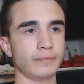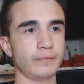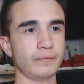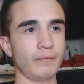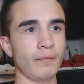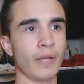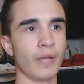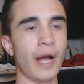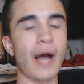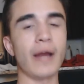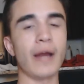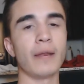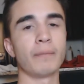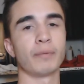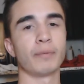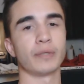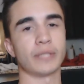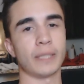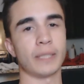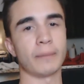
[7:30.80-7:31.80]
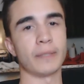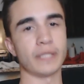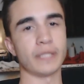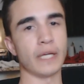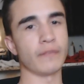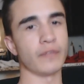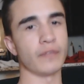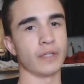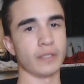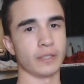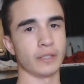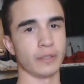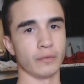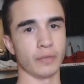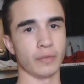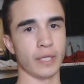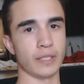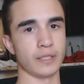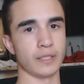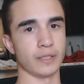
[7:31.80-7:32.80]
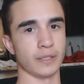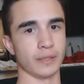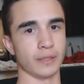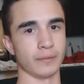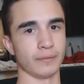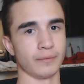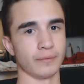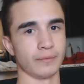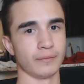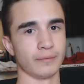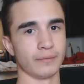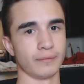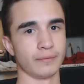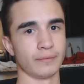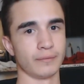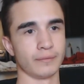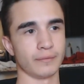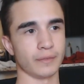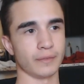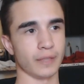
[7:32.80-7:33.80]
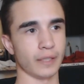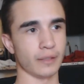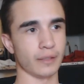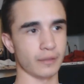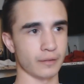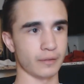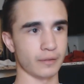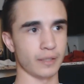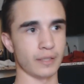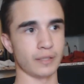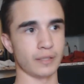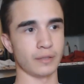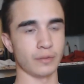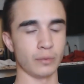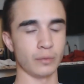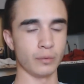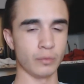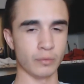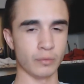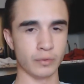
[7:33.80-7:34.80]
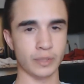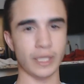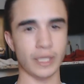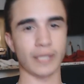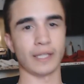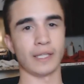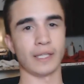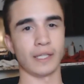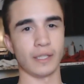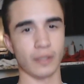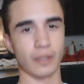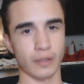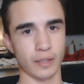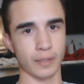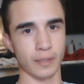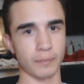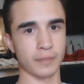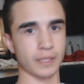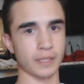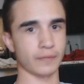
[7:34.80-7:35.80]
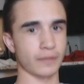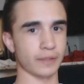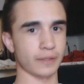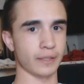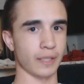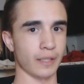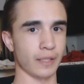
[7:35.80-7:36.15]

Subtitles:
I didn't put that much effort into the relationship, like into checking in on him and stuff like that.